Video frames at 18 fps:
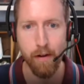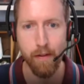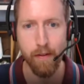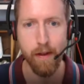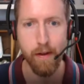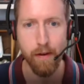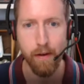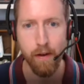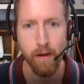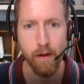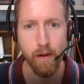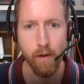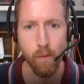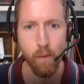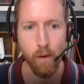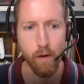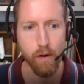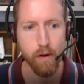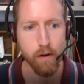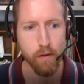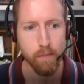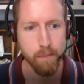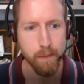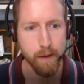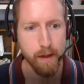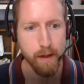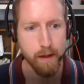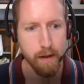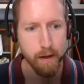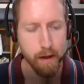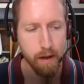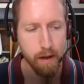and then what could be